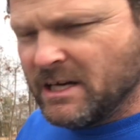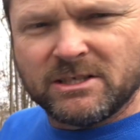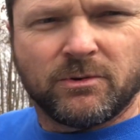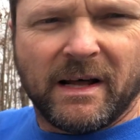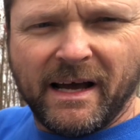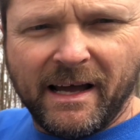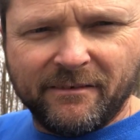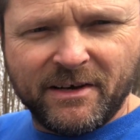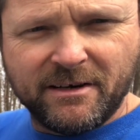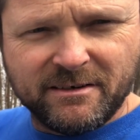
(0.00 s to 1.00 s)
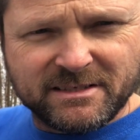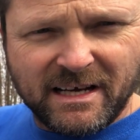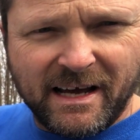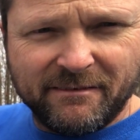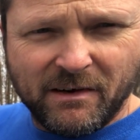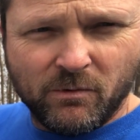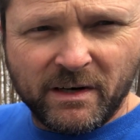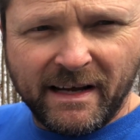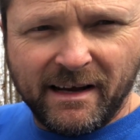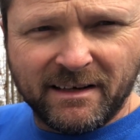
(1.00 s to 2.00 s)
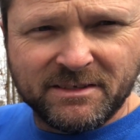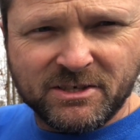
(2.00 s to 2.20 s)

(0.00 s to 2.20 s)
So what I have here is I have a 1 gallon